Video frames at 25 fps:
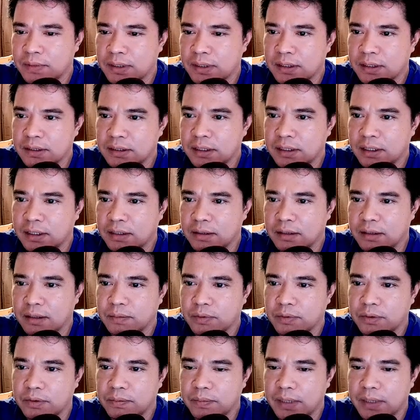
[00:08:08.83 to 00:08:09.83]
still that
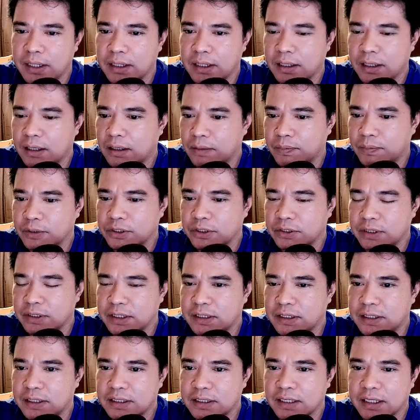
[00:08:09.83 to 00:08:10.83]
will be
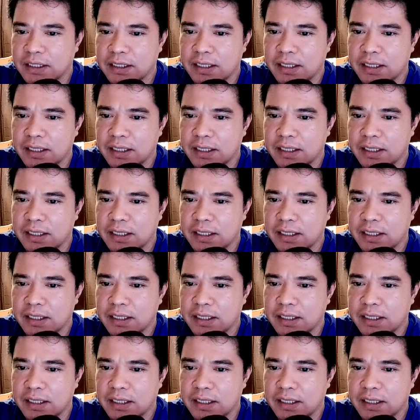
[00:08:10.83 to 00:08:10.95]
opportunistic set in